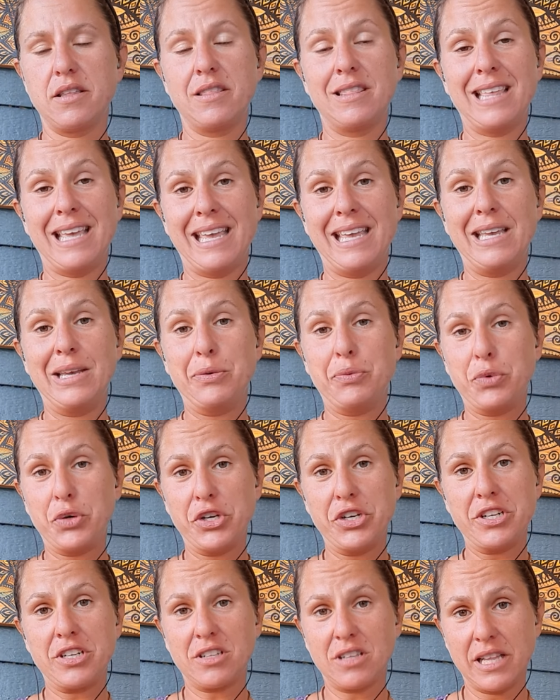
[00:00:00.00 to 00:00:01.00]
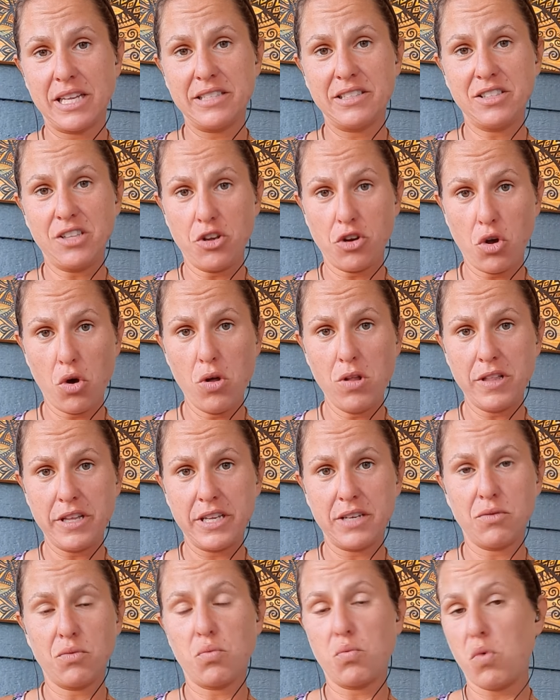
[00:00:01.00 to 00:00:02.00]
they would cleanse their
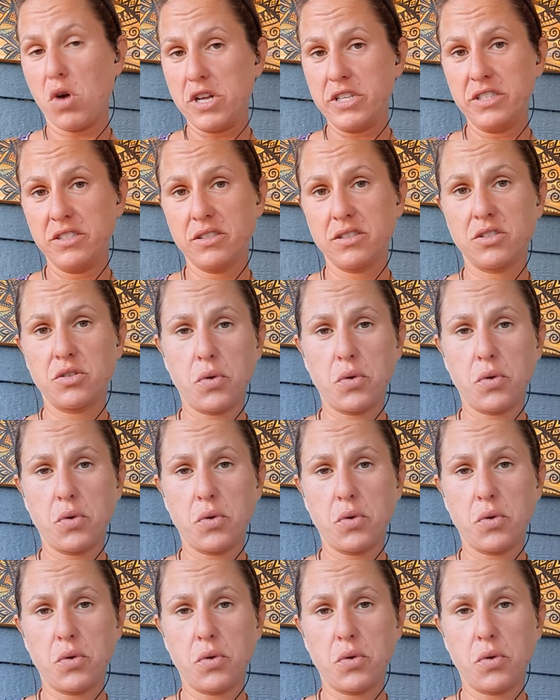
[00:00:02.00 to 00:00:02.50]
colon once,